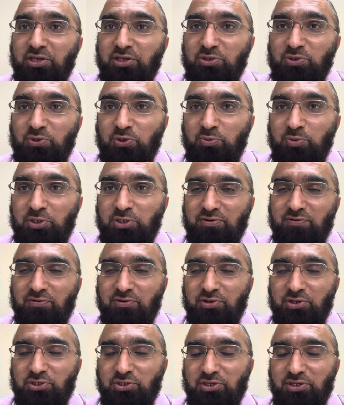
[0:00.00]
you so much for
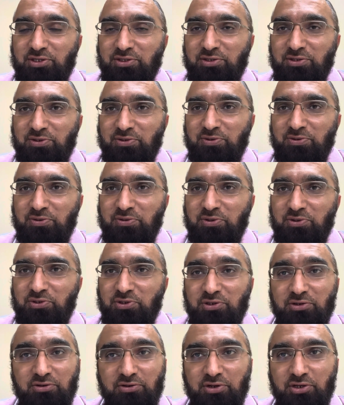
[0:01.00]
listening to this
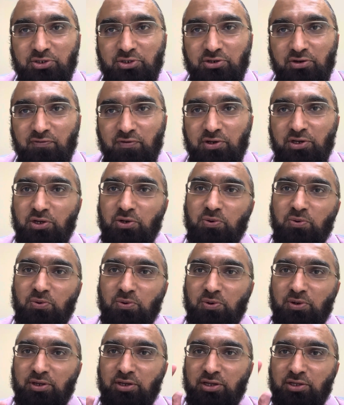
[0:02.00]
introductory video,
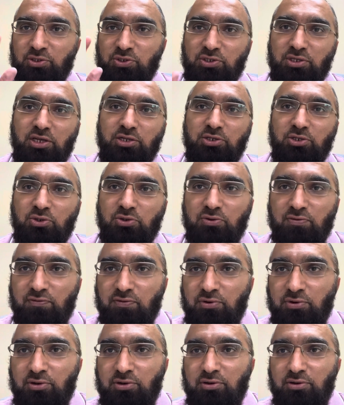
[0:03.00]
and stay tuned
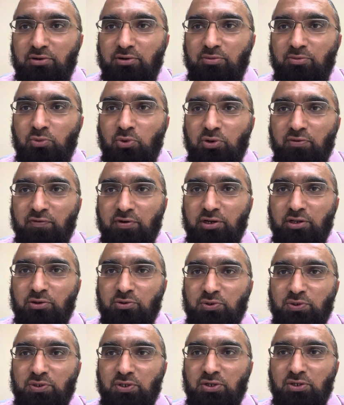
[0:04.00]
for more
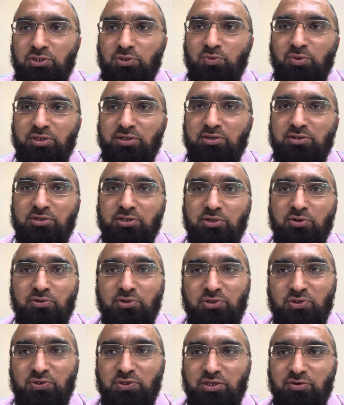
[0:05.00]
videos as we continue
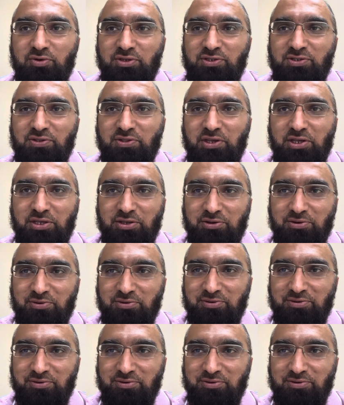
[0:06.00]
this series. Thank you.